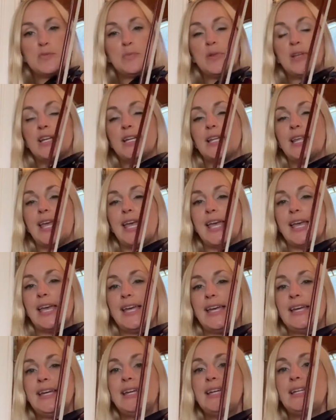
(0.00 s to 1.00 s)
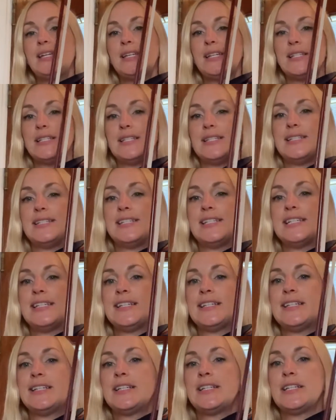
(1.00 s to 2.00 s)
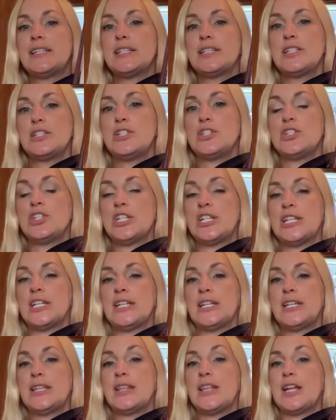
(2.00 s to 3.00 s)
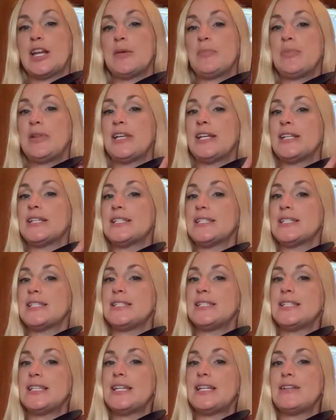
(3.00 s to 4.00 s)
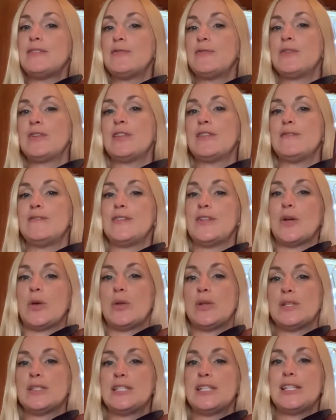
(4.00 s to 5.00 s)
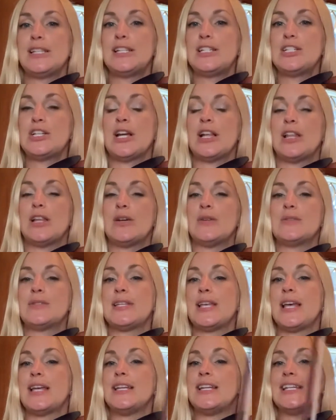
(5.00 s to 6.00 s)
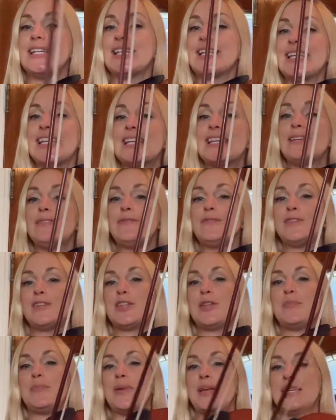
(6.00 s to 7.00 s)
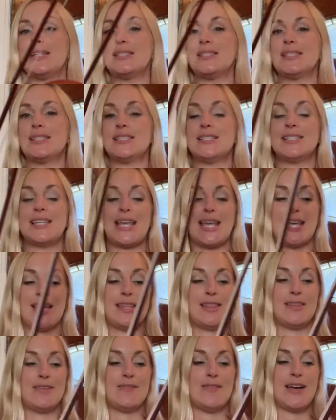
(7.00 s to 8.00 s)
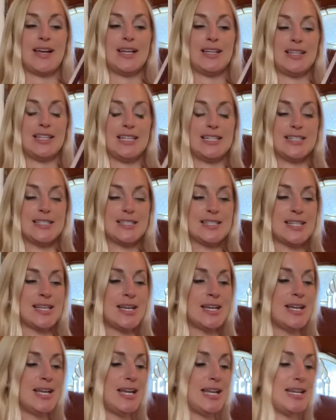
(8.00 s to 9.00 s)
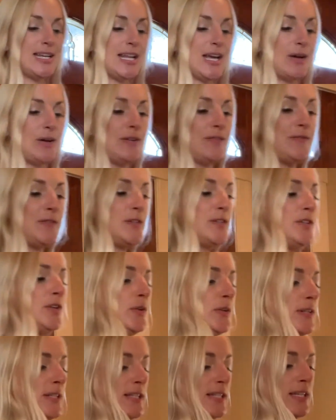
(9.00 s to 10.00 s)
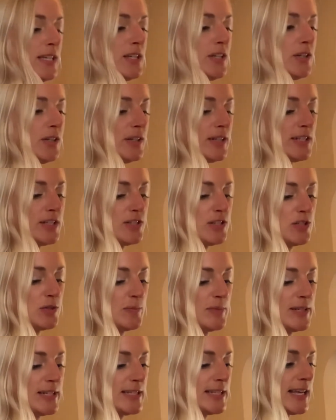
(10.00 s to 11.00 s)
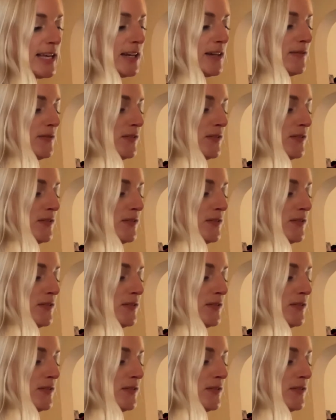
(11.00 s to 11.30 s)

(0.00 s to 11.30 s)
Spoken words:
played A, D, G, then I played a C for the violas and the cellos, and an E for the basses and the violins. Now, if you're noticing your instrument is out of